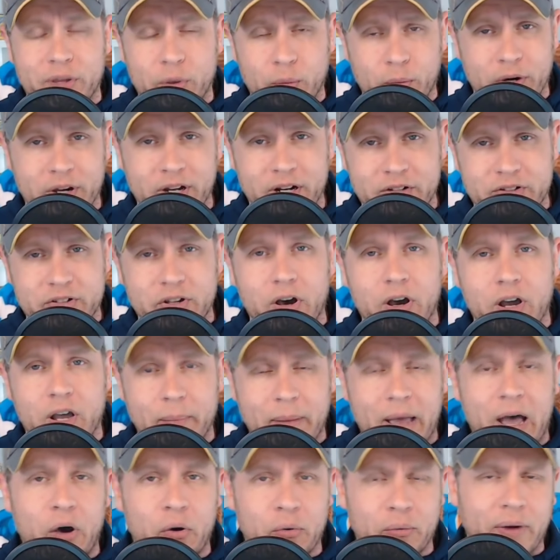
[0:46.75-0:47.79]
that we're going to talk
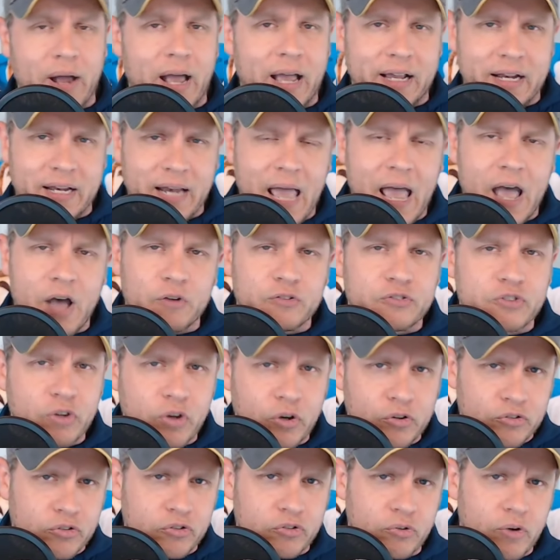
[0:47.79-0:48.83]
about right now. So
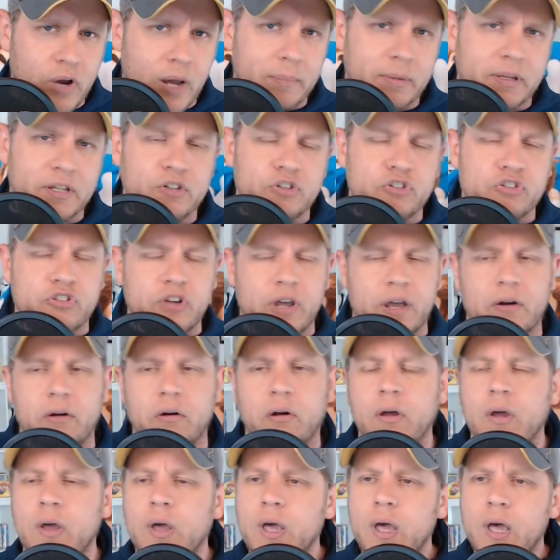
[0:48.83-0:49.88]
go subscribe to his channel.